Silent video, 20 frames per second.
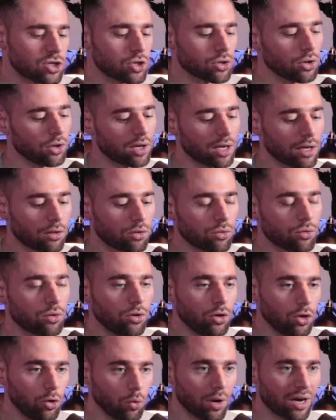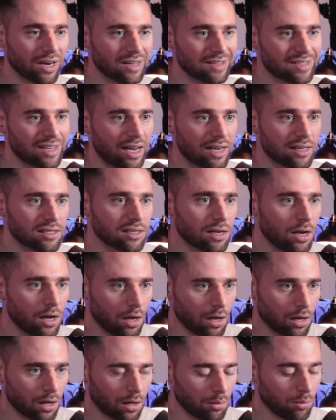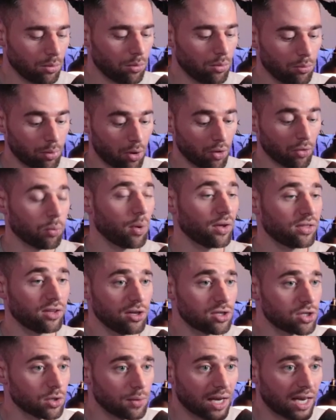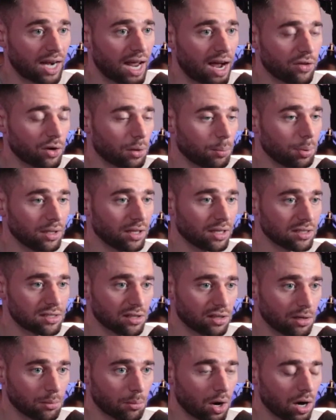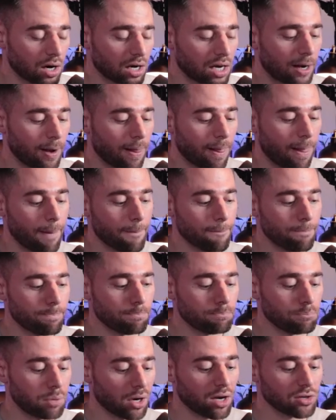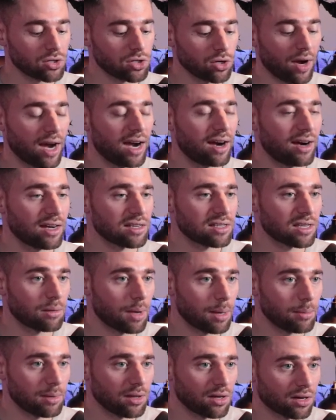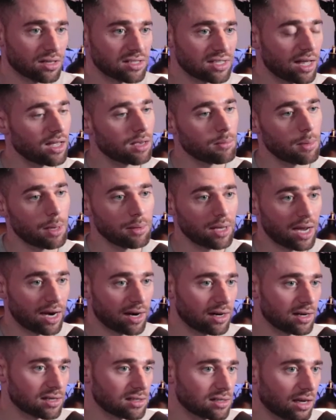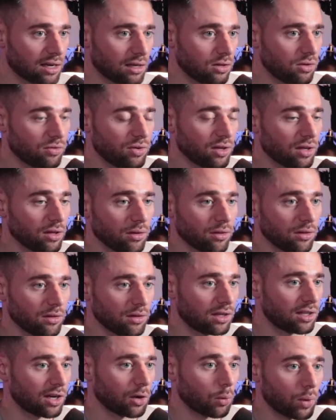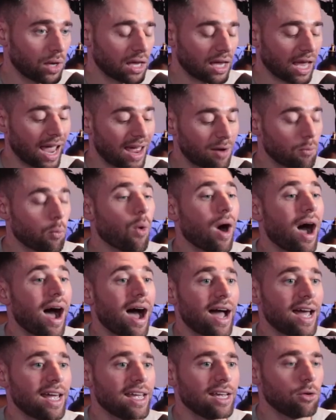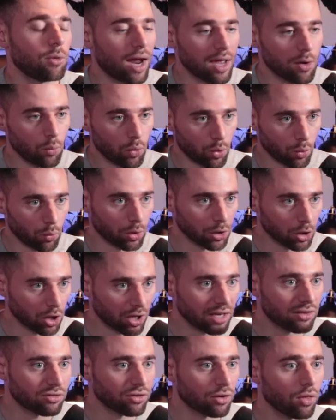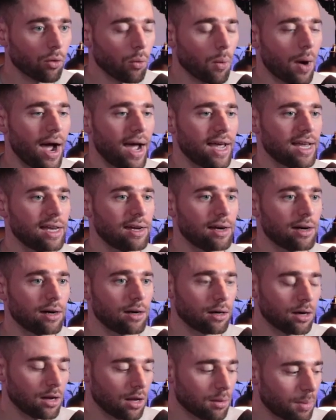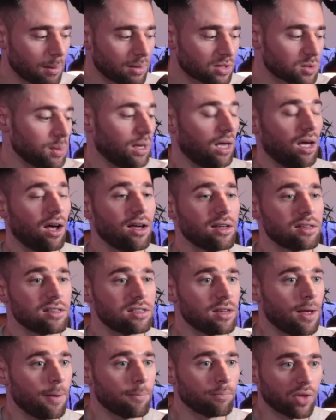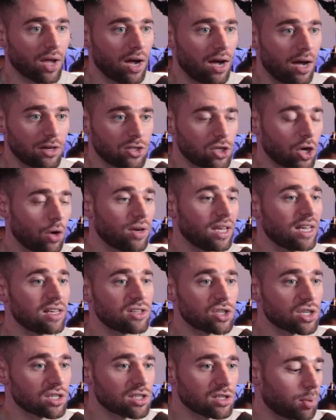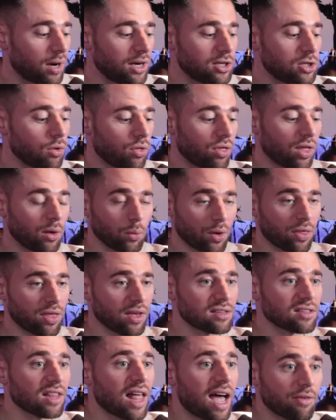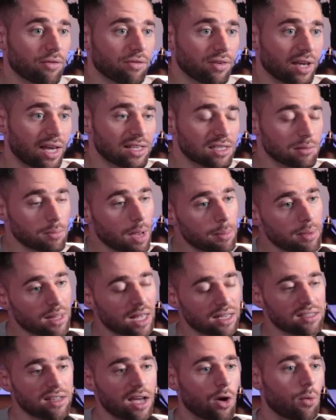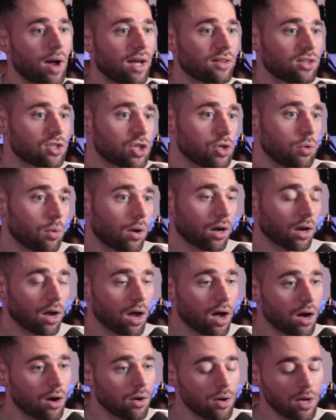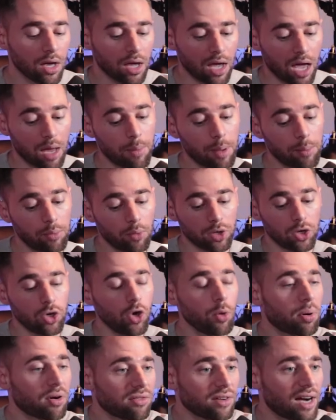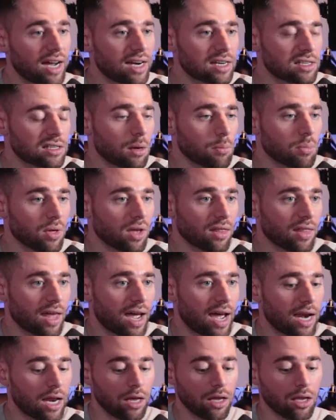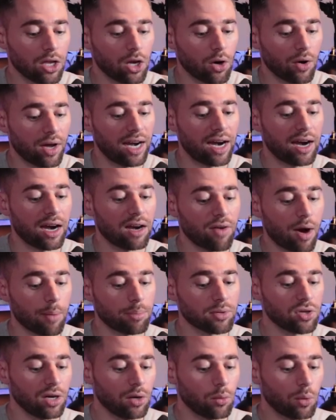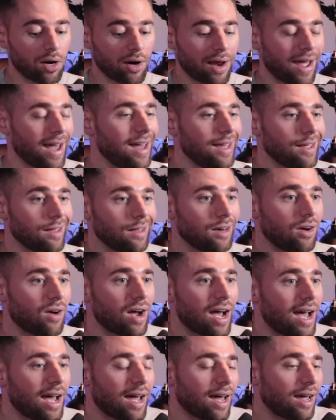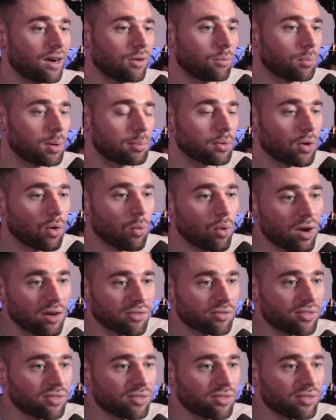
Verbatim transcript: you're looking through, you want to assess both what they're doing and how they're appealing to their market, but also areas that maybe they're excelling and maybe areas that you feel that they're weak and why, right? We're, we're looking for the why here. Maybe it's because uh, Tony has just spread too thin with his live events, and maybe that's not a route that you want to go. And maybe what you provide is something that you know an area of opportunity where, hey, you know, I, I don't, people don't want to